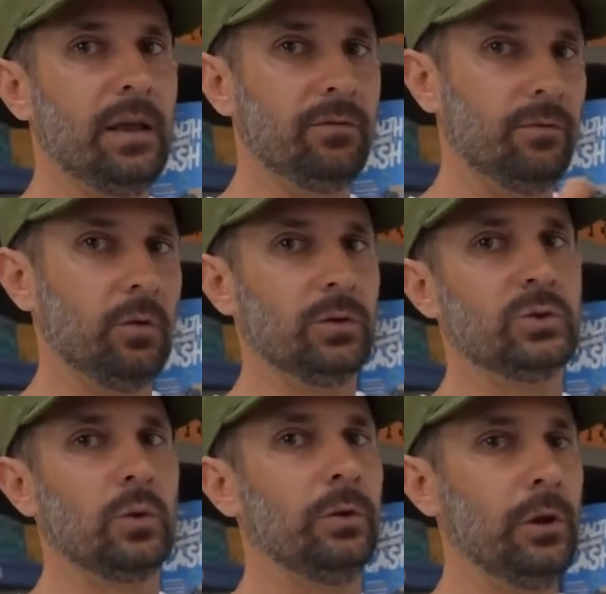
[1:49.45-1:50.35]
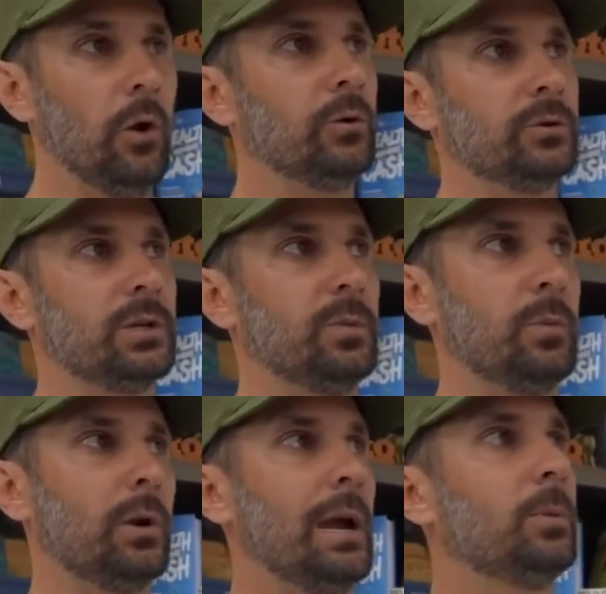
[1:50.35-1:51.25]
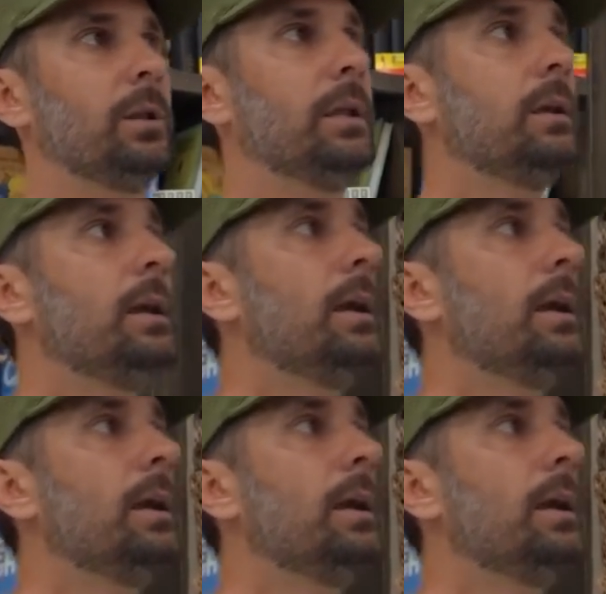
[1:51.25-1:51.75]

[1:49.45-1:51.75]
I have full control and ownership of the property.